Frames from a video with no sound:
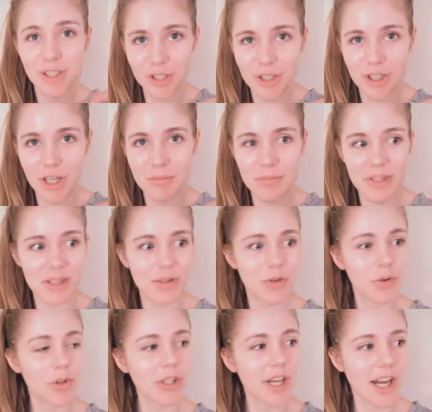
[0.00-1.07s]
Good job.
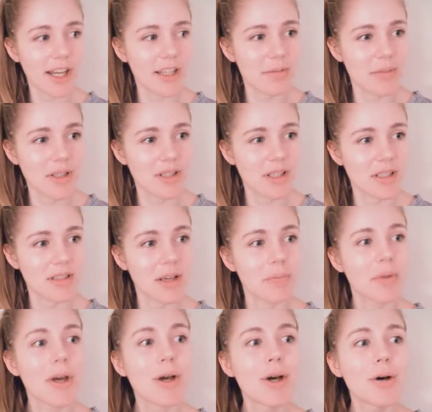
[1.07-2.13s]
Only I can mess things
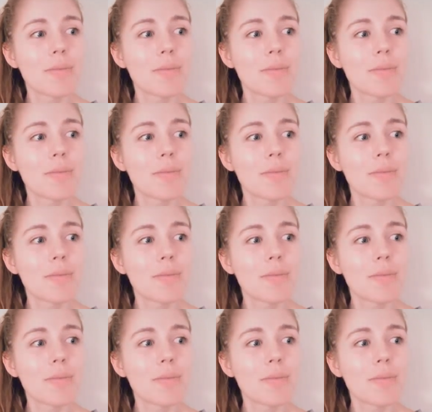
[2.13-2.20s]
up.